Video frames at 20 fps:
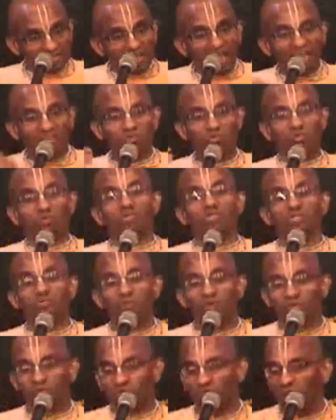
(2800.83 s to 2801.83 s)
actual
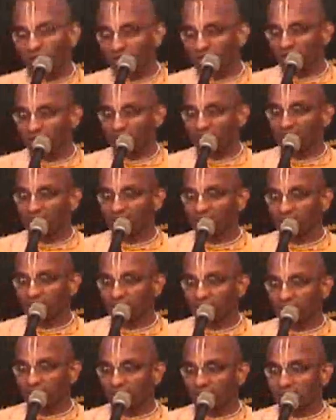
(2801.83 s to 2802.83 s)
spirituality.
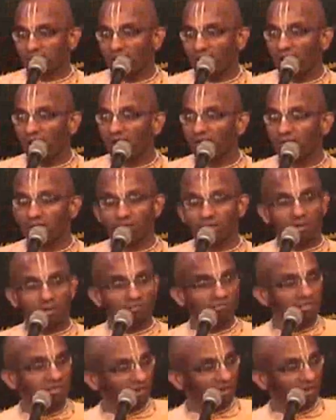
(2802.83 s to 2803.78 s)
That we